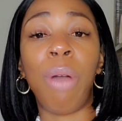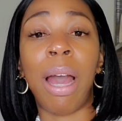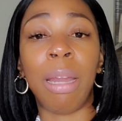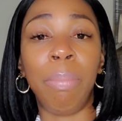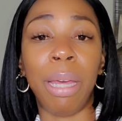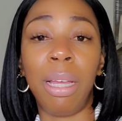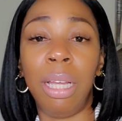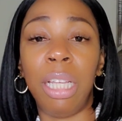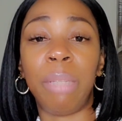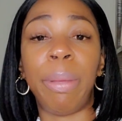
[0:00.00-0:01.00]
how to be a
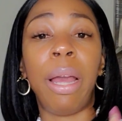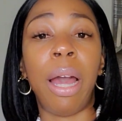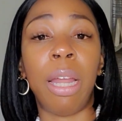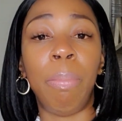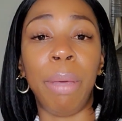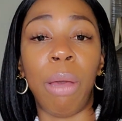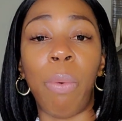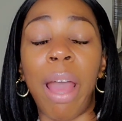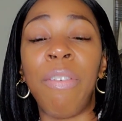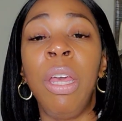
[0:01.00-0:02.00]
husband, how to be a
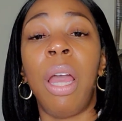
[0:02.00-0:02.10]
wife.